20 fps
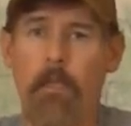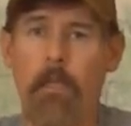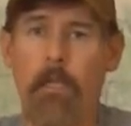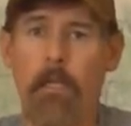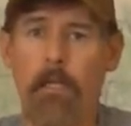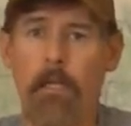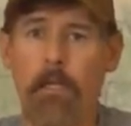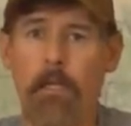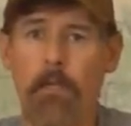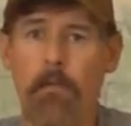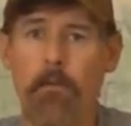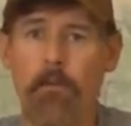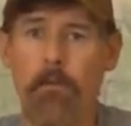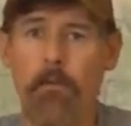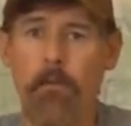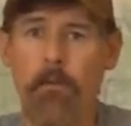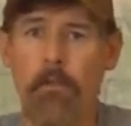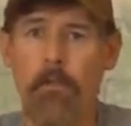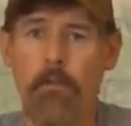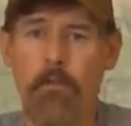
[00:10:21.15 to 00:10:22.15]
And
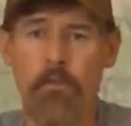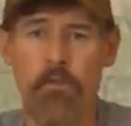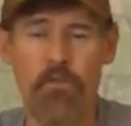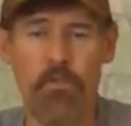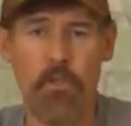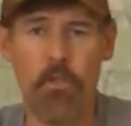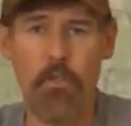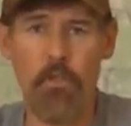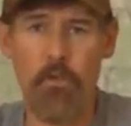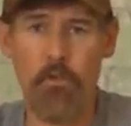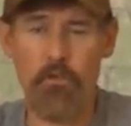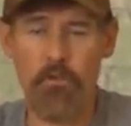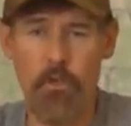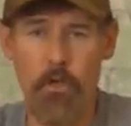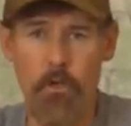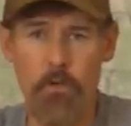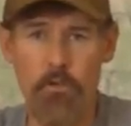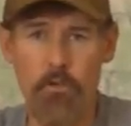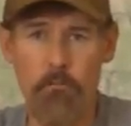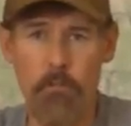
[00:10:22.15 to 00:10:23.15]
this includes
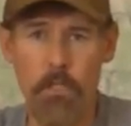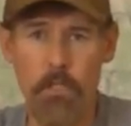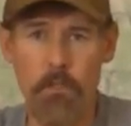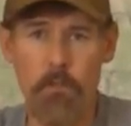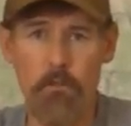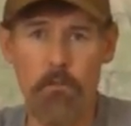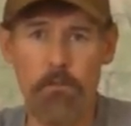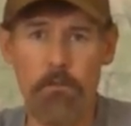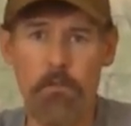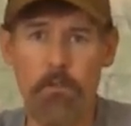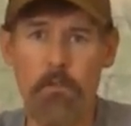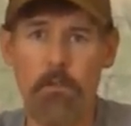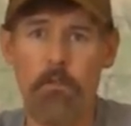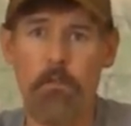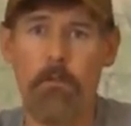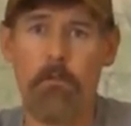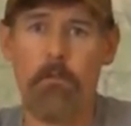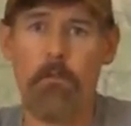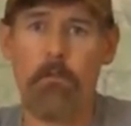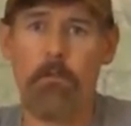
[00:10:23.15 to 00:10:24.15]
all your meals,
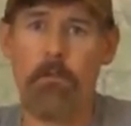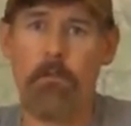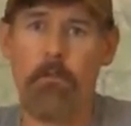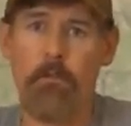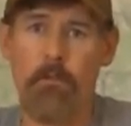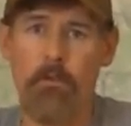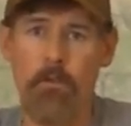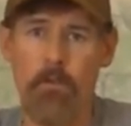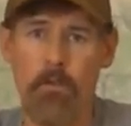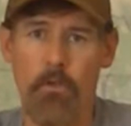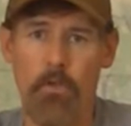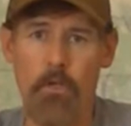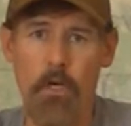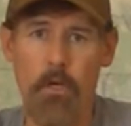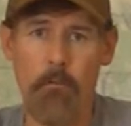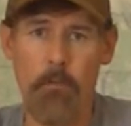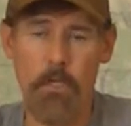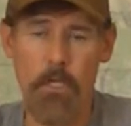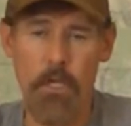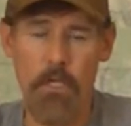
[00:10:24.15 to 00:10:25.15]
your
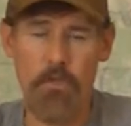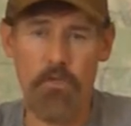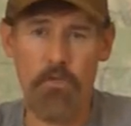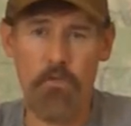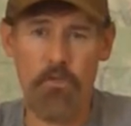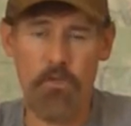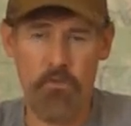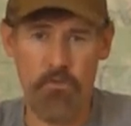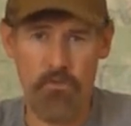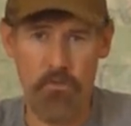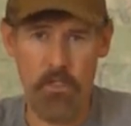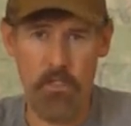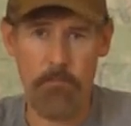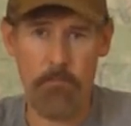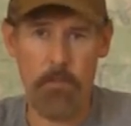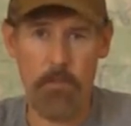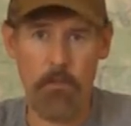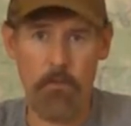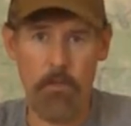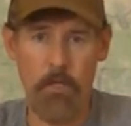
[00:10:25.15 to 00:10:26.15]
accommodations, your
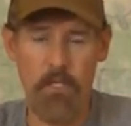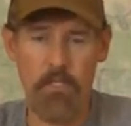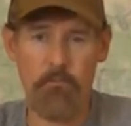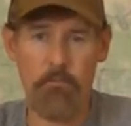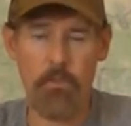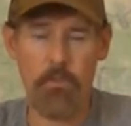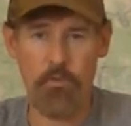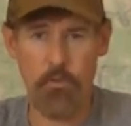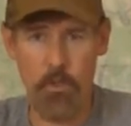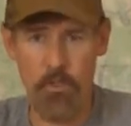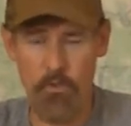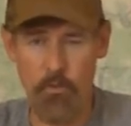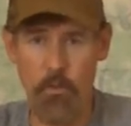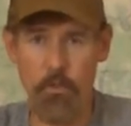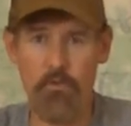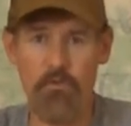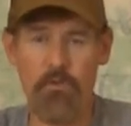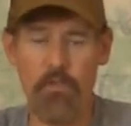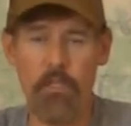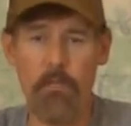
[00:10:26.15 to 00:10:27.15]
sleeping arrangements, which
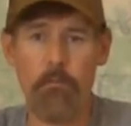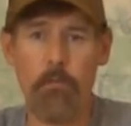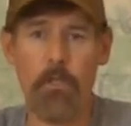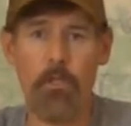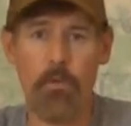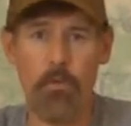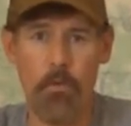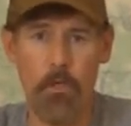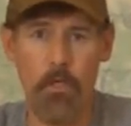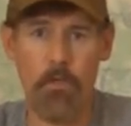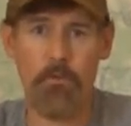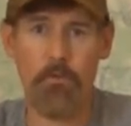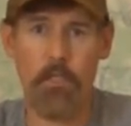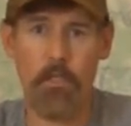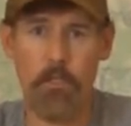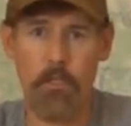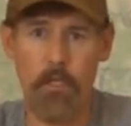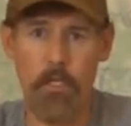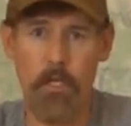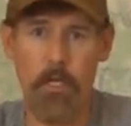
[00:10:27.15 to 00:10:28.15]
we're sleeping in a wall
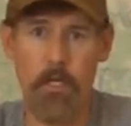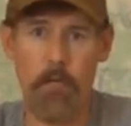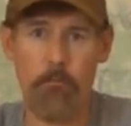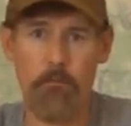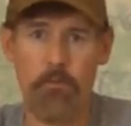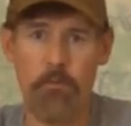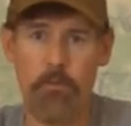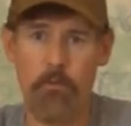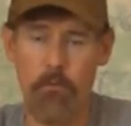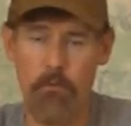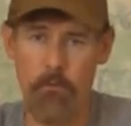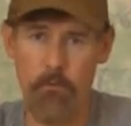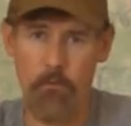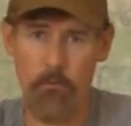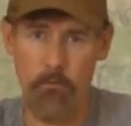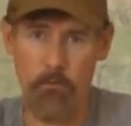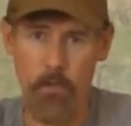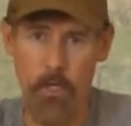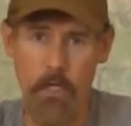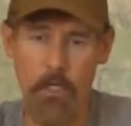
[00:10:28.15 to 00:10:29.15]
tent camps
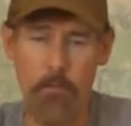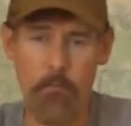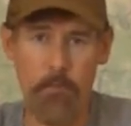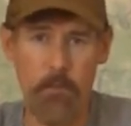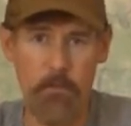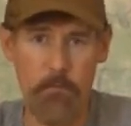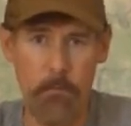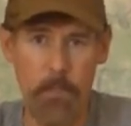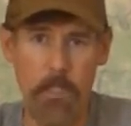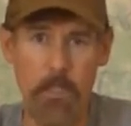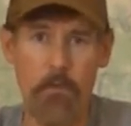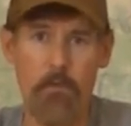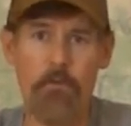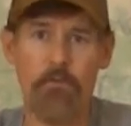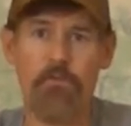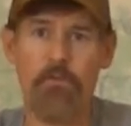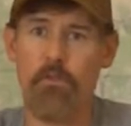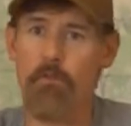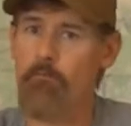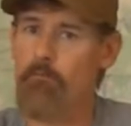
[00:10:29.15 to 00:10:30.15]
right up in the
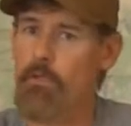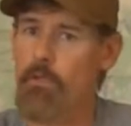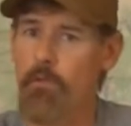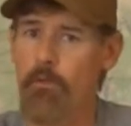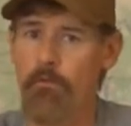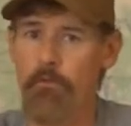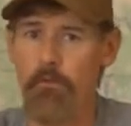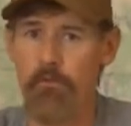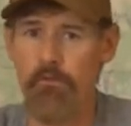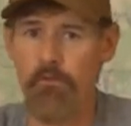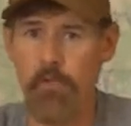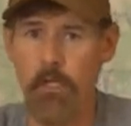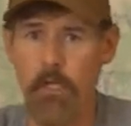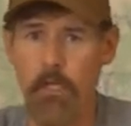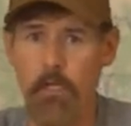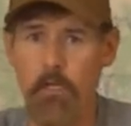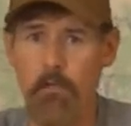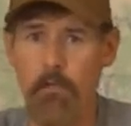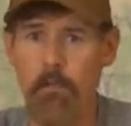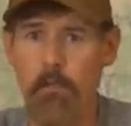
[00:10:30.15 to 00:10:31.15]
mountains in the beautiful
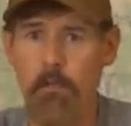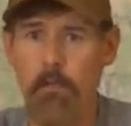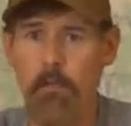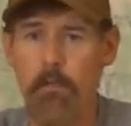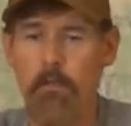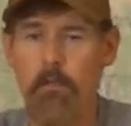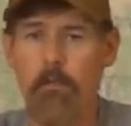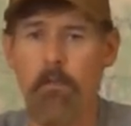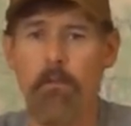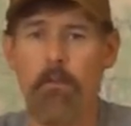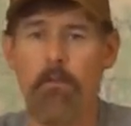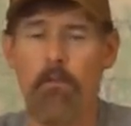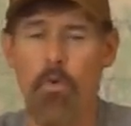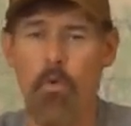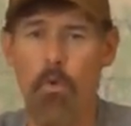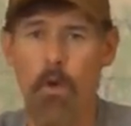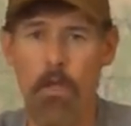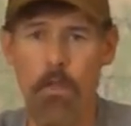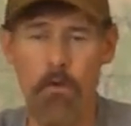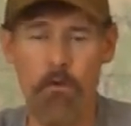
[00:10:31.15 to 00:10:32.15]
setting. The
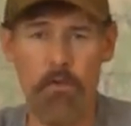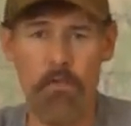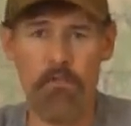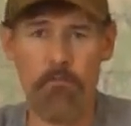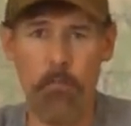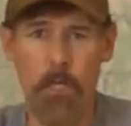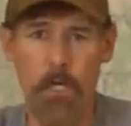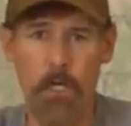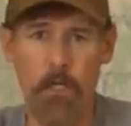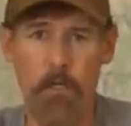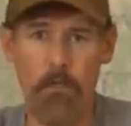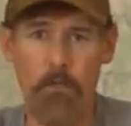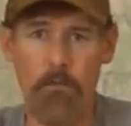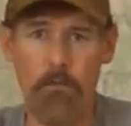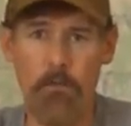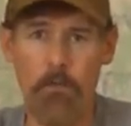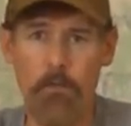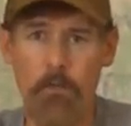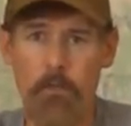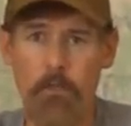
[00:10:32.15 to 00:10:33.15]
weather is
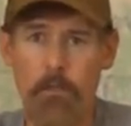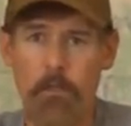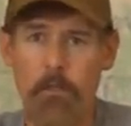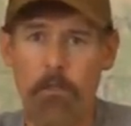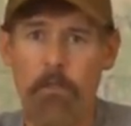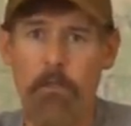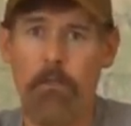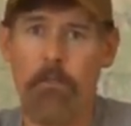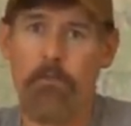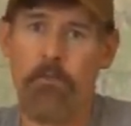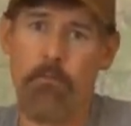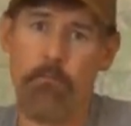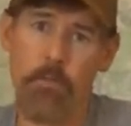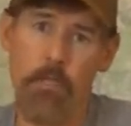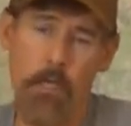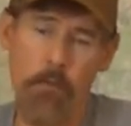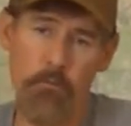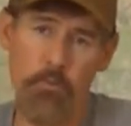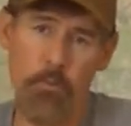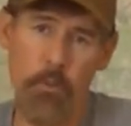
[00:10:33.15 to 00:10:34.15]
mild.
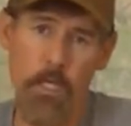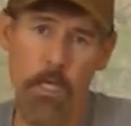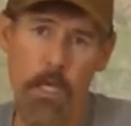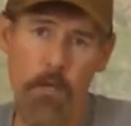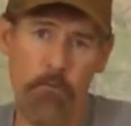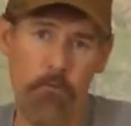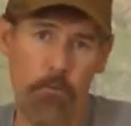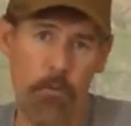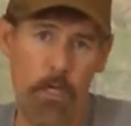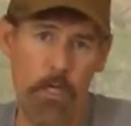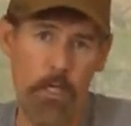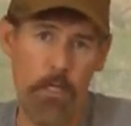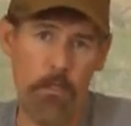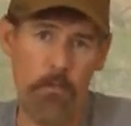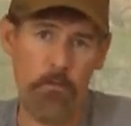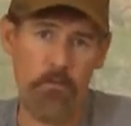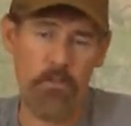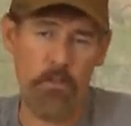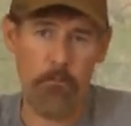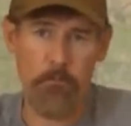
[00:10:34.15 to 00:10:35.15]
Sometimes we have
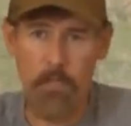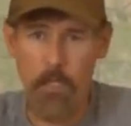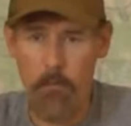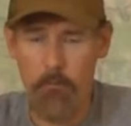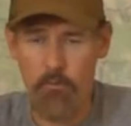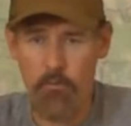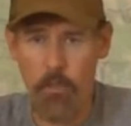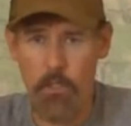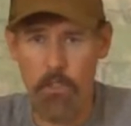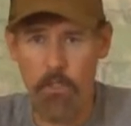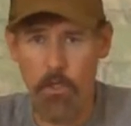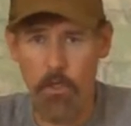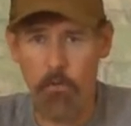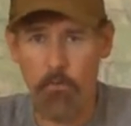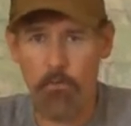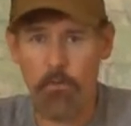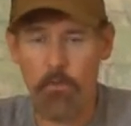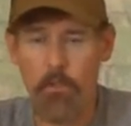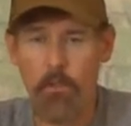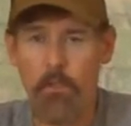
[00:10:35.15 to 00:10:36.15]
rain, sometimes we
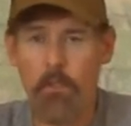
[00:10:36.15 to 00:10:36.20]
don't.